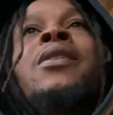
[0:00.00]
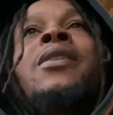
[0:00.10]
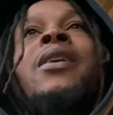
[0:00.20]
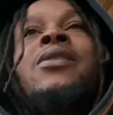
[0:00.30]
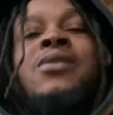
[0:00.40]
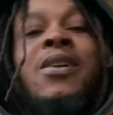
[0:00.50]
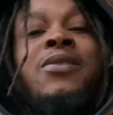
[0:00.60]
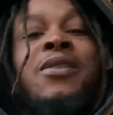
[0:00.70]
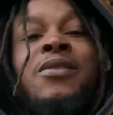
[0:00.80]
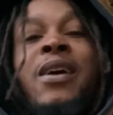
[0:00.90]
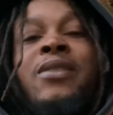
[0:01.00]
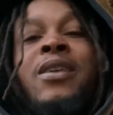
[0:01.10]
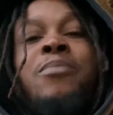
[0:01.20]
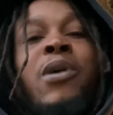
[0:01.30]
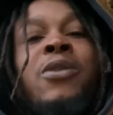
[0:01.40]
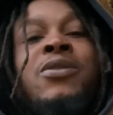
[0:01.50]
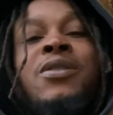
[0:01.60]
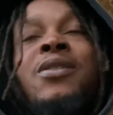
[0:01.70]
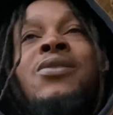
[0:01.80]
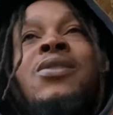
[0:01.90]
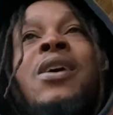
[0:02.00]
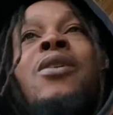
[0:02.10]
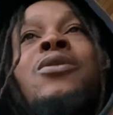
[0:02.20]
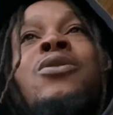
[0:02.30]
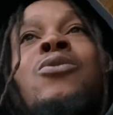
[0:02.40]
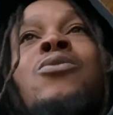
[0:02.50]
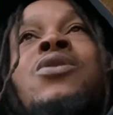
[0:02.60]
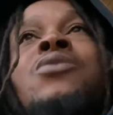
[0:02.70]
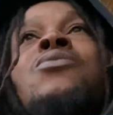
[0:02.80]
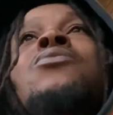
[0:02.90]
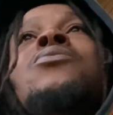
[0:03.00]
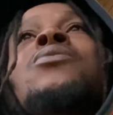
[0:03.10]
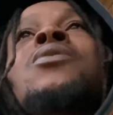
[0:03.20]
there's nothing that that person can say or do to